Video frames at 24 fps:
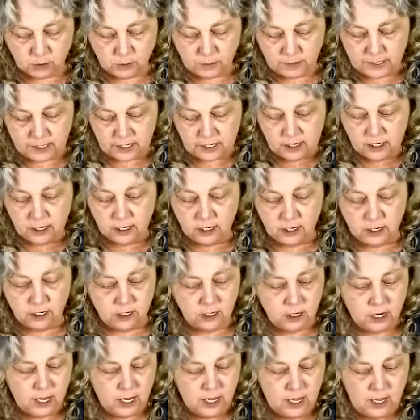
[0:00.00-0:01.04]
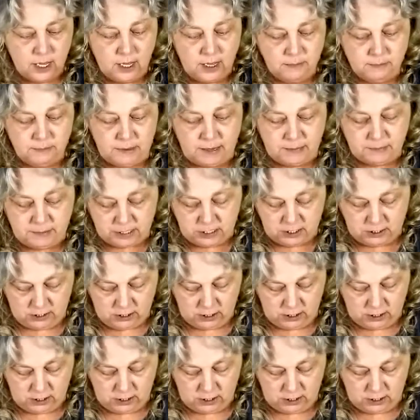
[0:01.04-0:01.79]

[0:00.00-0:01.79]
here, maybe, you know,